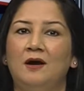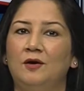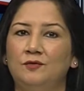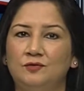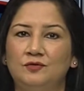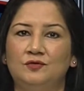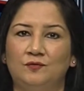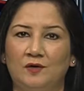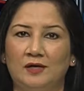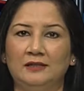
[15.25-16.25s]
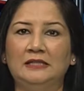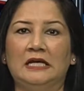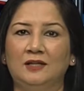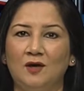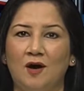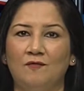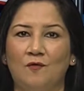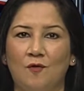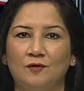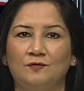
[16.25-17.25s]
Arooj won the
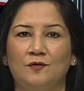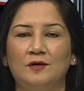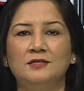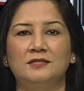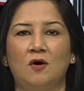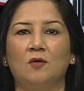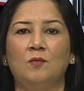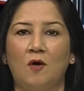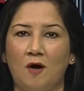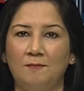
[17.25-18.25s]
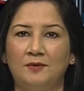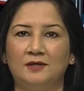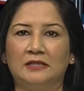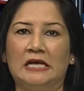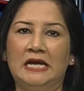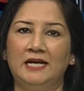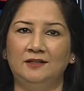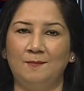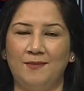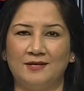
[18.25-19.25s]
award for her song Mohabbat in
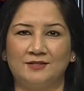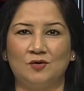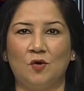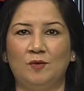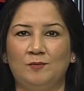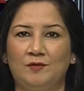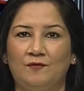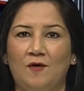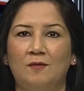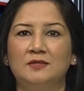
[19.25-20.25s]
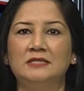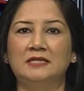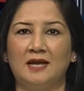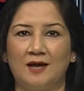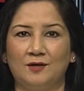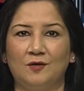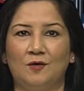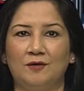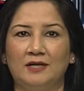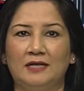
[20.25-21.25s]
the Best Global Performance
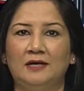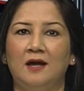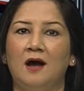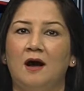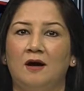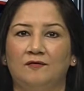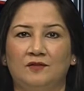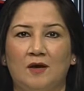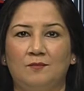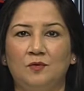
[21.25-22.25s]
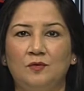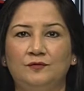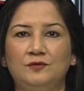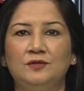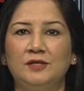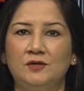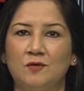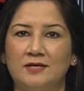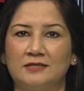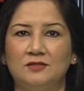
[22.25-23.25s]
category. Aftab moved to the
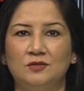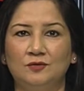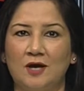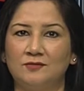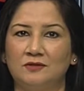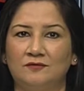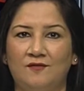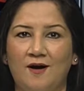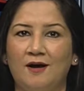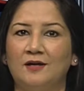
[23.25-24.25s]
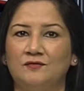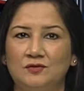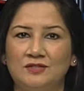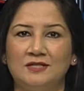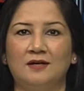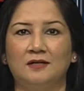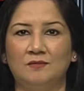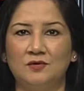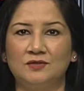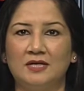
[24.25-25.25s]
US in 2005 to study
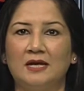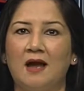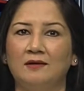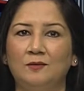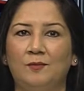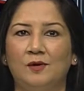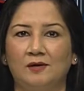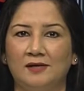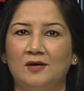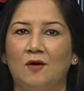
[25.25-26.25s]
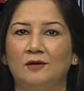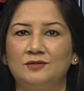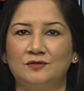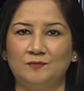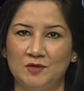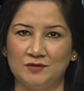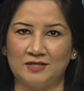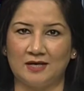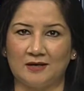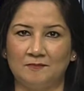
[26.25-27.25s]
music at the Berklee College of
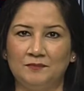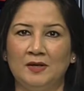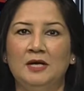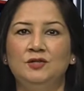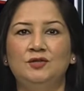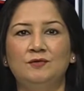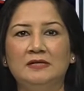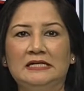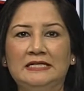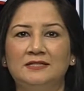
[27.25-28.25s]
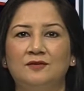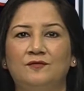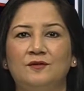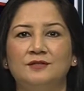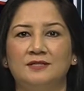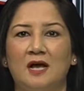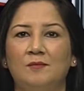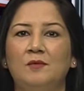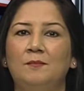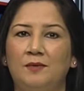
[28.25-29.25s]
Music. She released her first
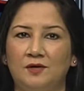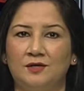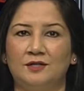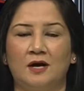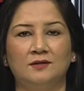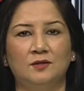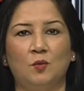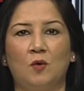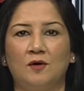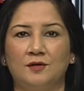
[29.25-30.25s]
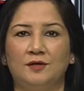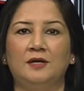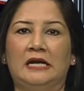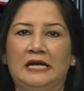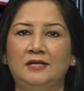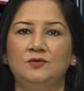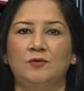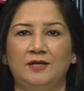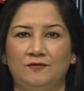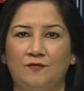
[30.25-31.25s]
album, Bird, Underwater, in
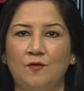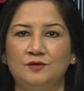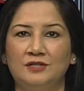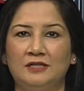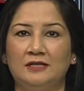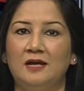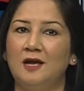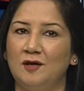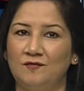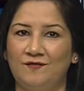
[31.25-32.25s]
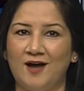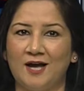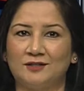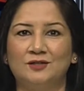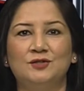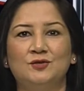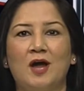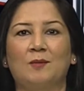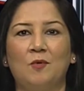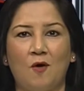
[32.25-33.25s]
2014. In fact, her
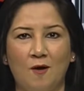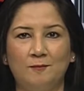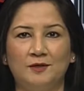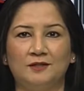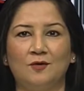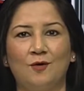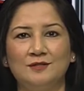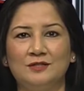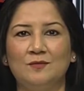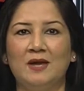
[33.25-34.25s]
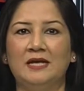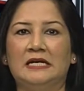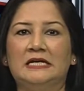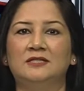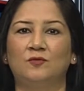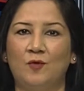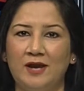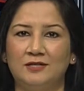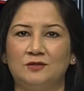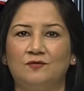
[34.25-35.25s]
track, Mohabbat, also made its
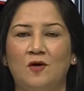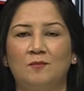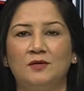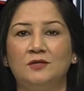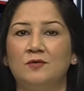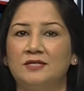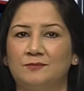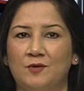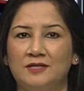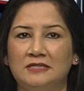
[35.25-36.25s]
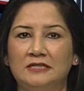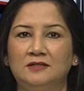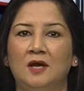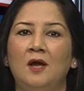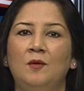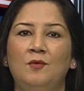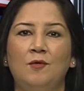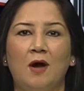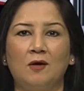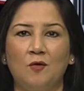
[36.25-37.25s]
way to former US President
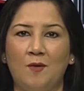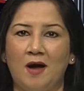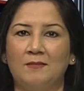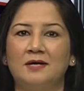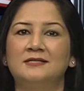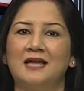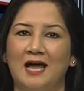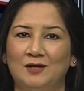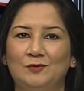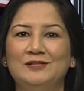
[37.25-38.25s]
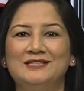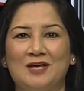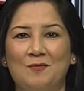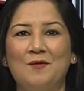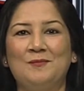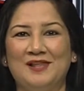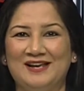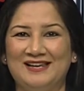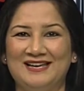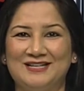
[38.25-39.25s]
Barack Obama's annual summer
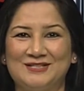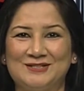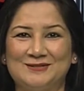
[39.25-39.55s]
playlist.